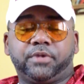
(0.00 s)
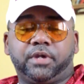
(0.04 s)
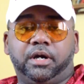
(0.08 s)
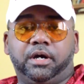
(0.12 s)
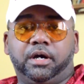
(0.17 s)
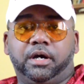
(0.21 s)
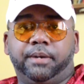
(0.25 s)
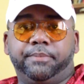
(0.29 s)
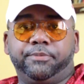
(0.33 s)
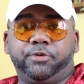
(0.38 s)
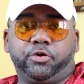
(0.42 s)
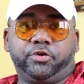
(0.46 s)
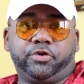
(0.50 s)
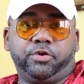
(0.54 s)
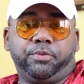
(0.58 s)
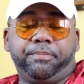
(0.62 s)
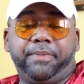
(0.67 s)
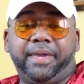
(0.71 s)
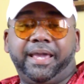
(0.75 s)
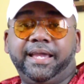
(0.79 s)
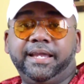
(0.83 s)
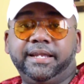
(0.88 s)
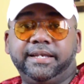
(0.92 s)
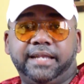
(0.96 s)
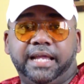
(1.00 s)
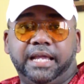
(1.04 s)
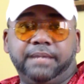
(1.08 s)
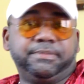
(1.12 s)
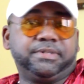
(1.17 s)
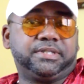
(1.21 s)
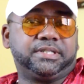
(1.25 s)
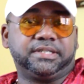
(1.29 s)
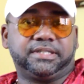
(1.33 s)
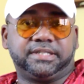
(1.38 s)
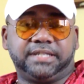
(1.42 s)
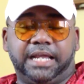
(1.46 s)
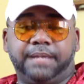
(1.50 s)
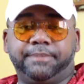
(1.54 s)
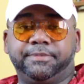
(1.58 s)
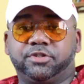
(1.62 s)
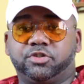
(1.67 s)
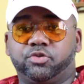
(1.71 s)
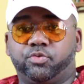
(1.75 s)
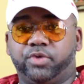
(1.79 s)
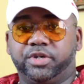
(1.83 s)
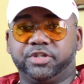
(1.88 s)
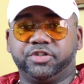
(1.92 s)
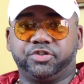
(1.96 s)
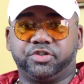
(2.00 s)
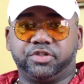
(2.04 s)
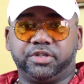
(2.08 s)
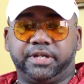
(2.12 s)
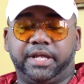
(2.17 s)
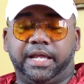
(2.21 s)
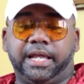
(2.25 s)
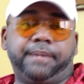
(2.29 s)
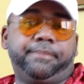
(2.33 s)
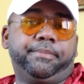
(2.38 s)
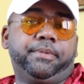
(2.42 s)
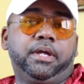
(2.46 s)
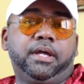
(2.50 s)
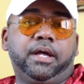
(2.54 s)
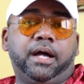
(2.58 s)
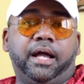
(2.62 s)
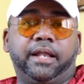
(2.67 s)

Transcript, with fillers: um, your domain name is the same as your registered name.